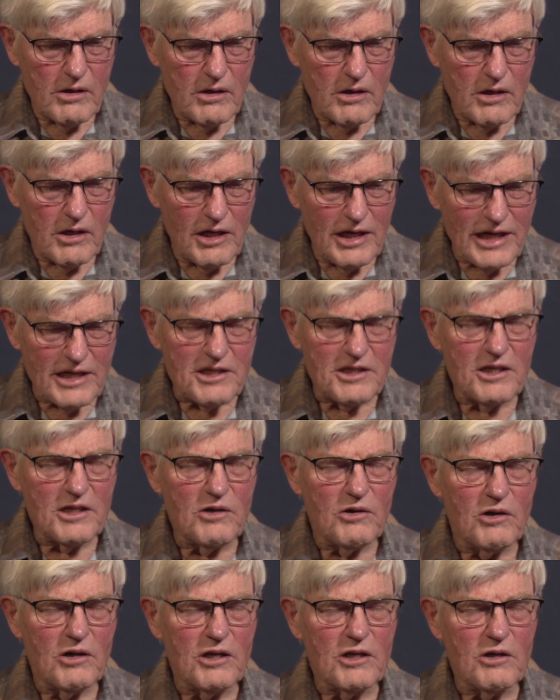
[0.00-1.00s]
collecting
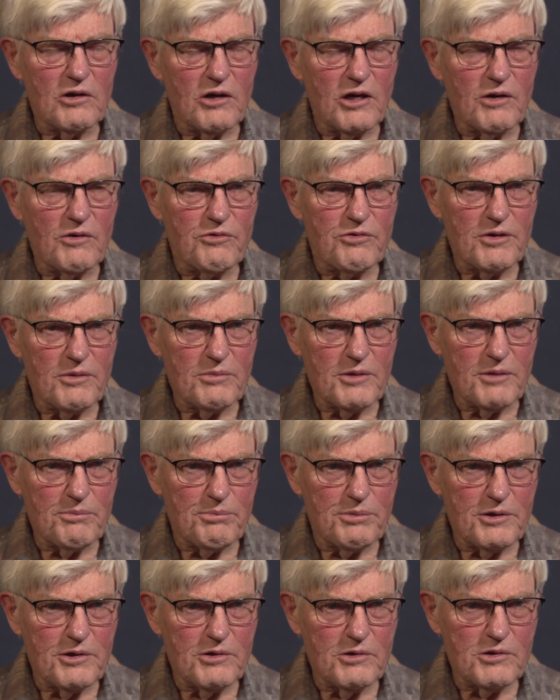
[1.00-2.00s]
all the oil from the
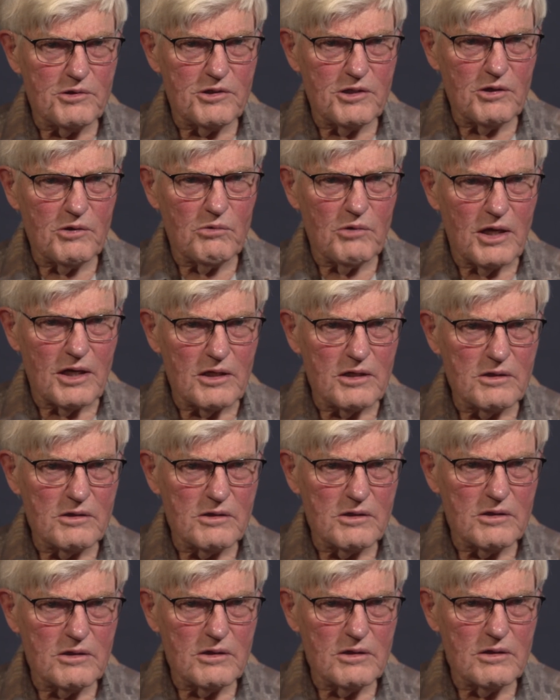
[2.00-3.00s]
producing
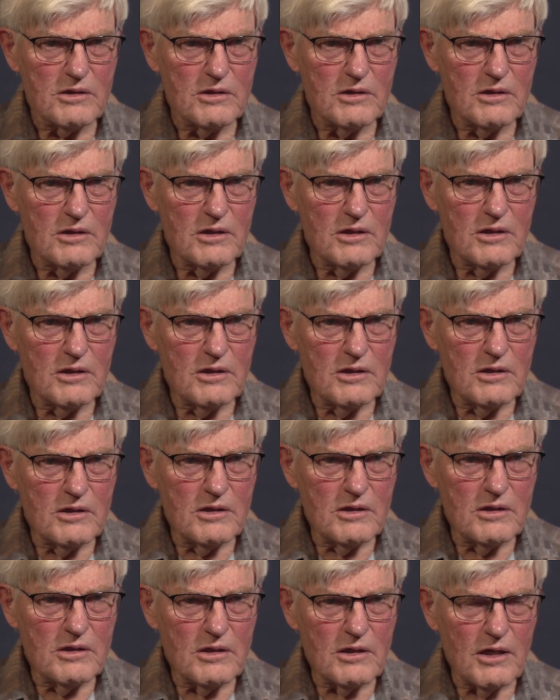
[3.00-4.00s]
wells
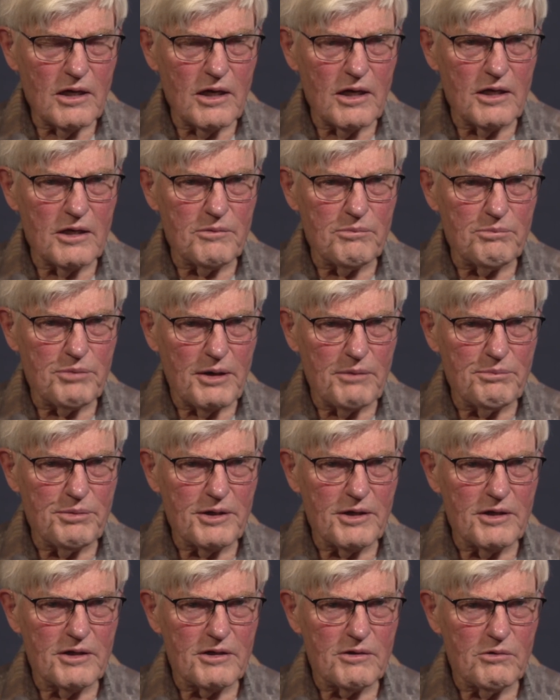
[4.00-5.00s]
and
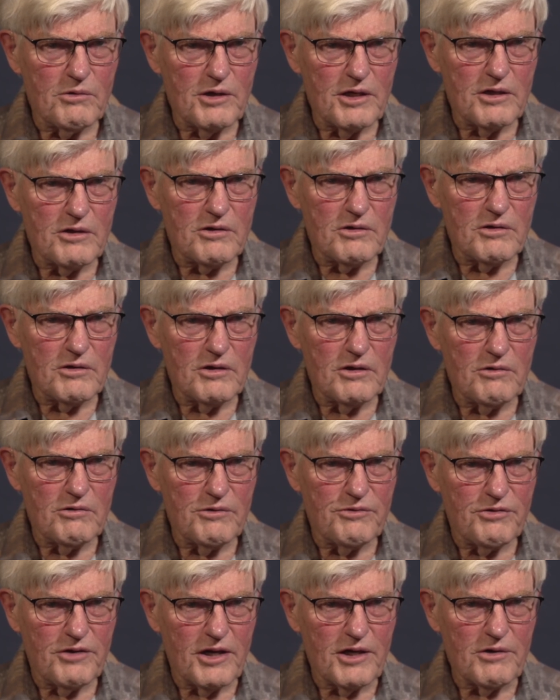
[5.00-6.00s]
pumping it away to the
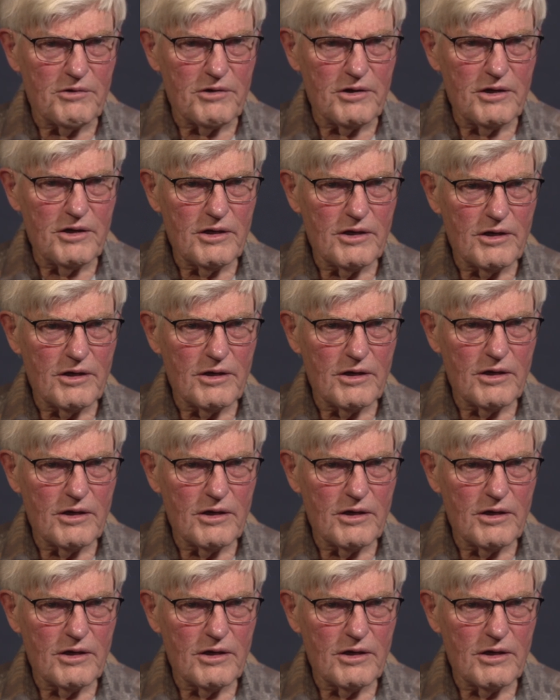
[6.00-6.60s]
refinery,